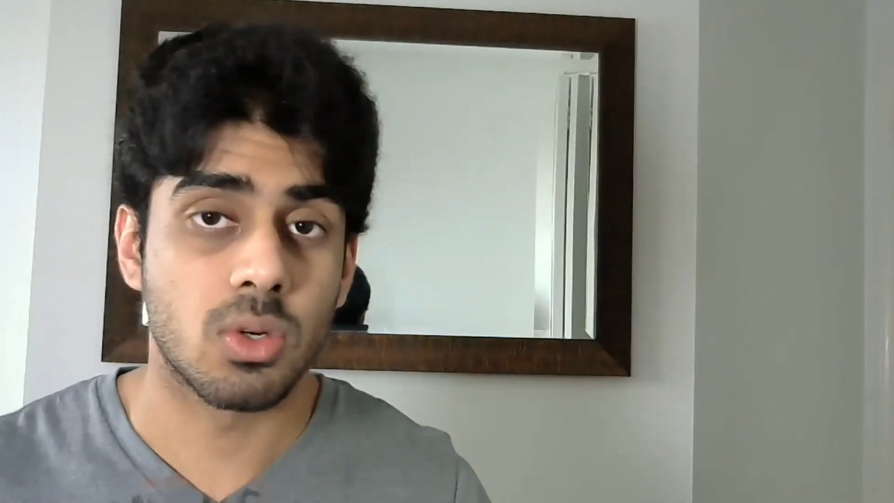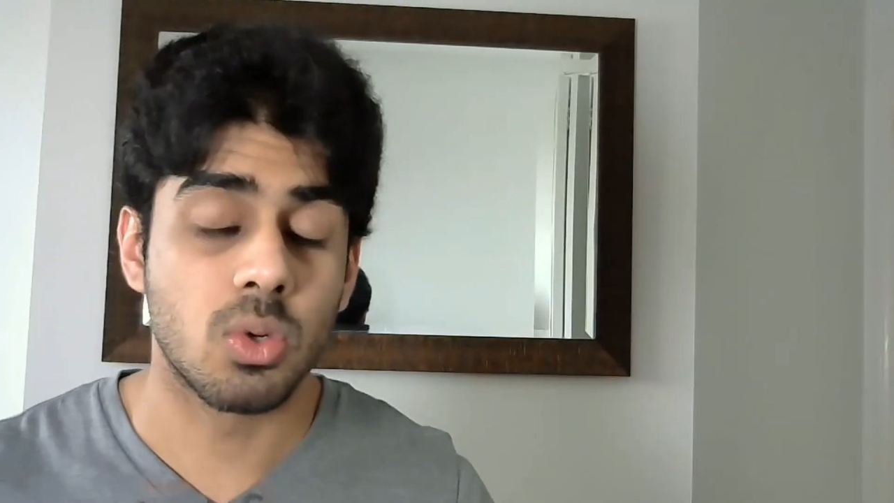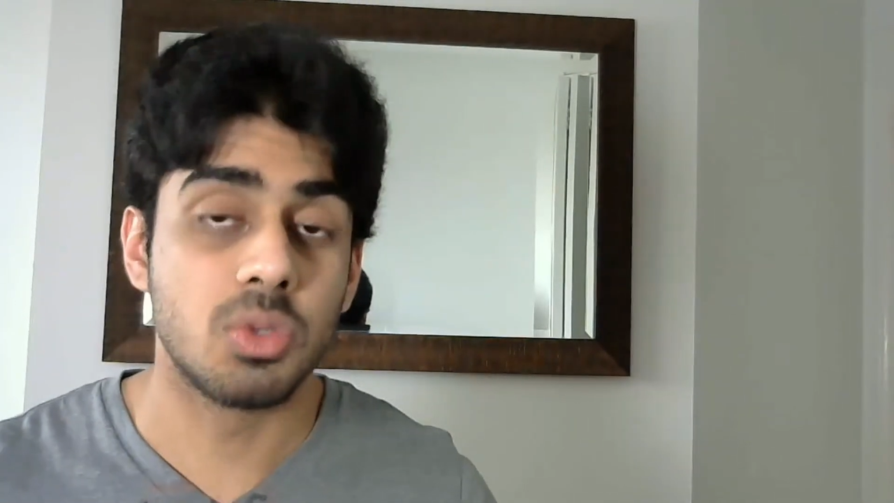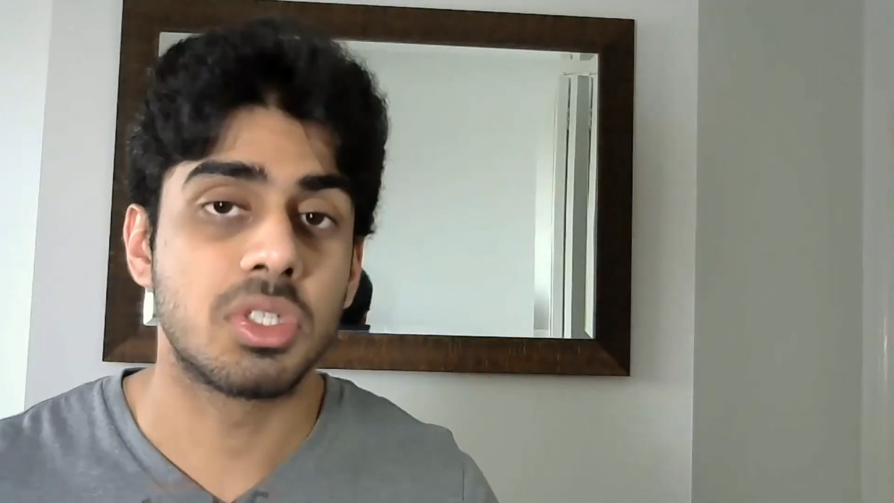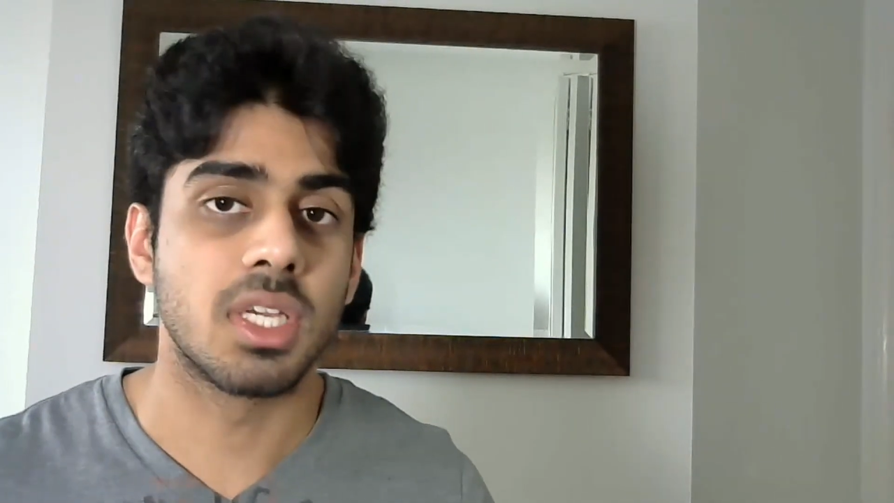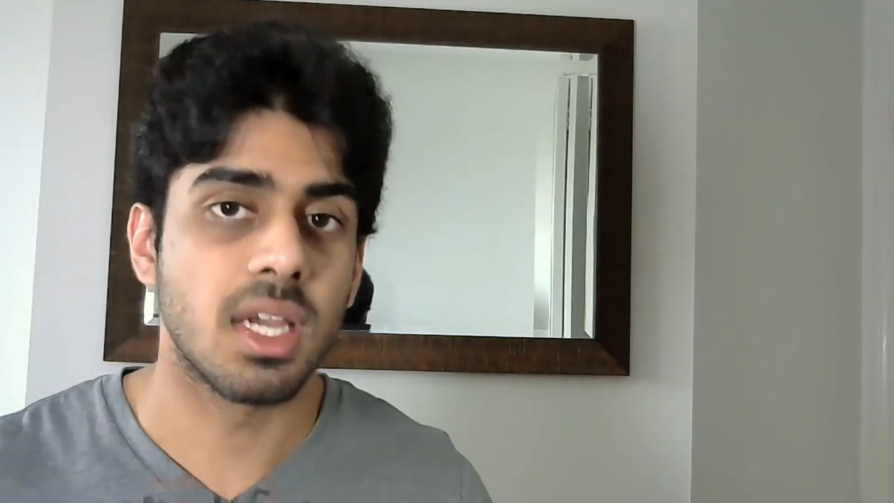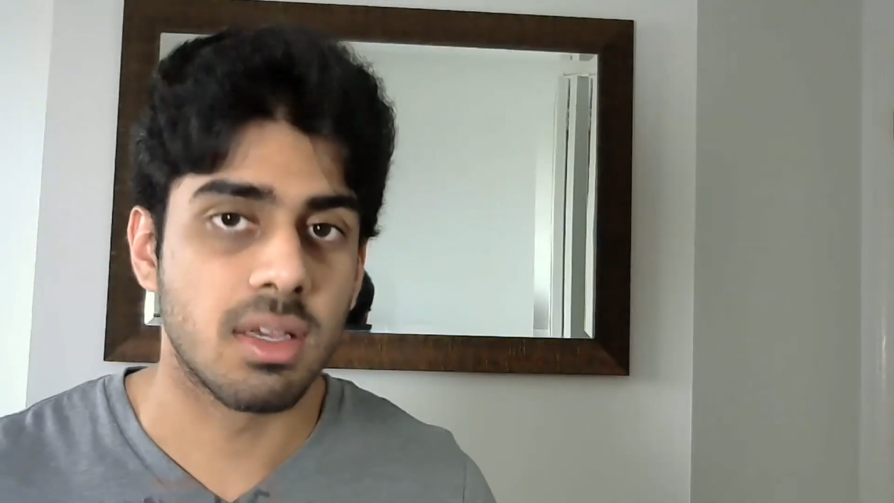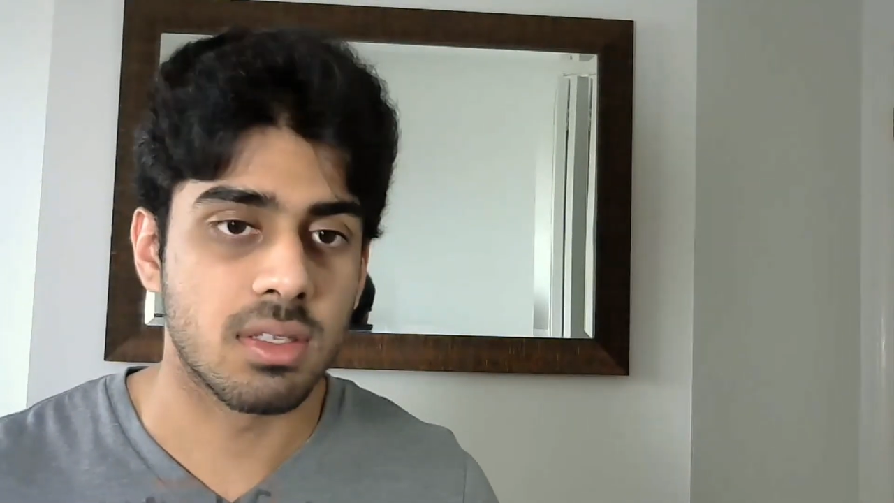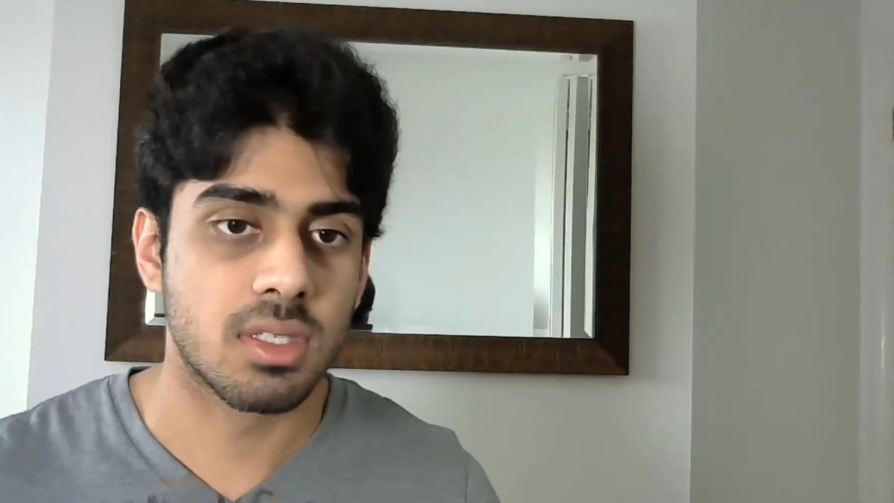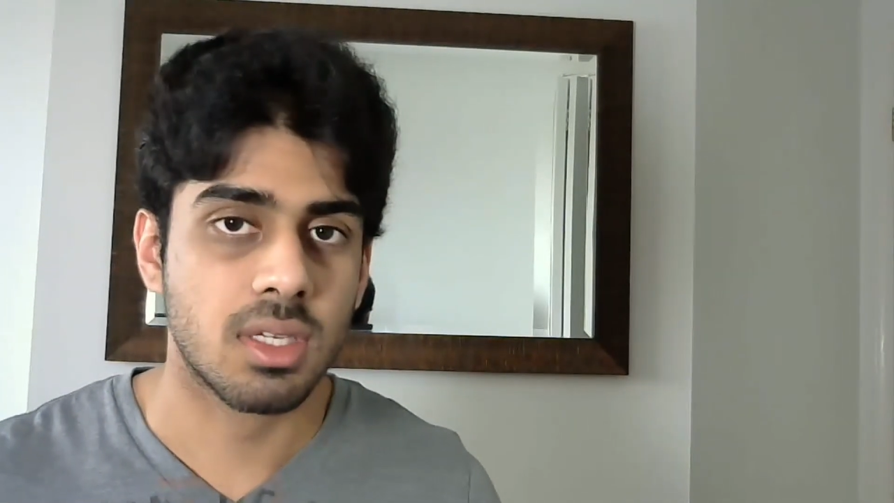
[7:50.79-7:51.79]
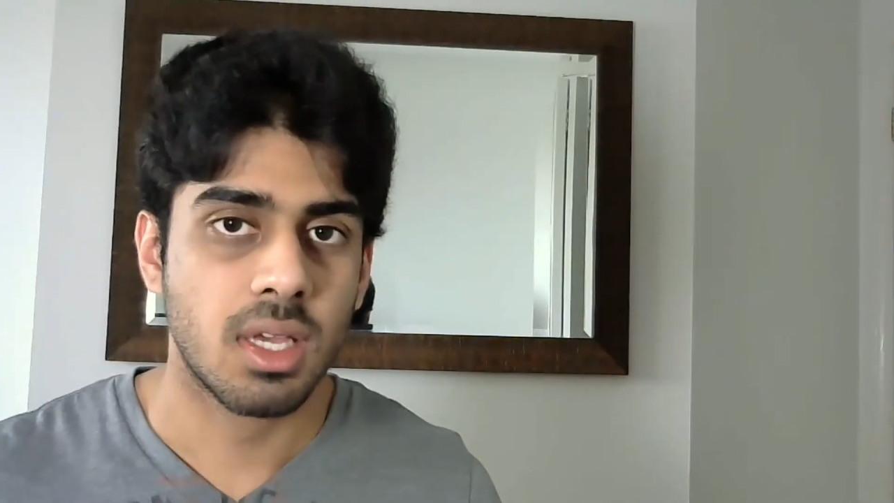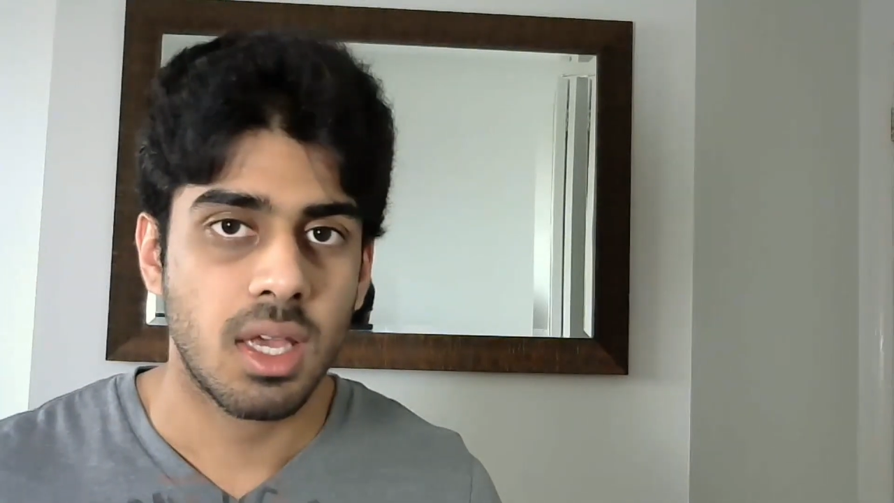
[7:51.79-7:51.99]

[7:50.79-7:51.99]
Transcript: who she is,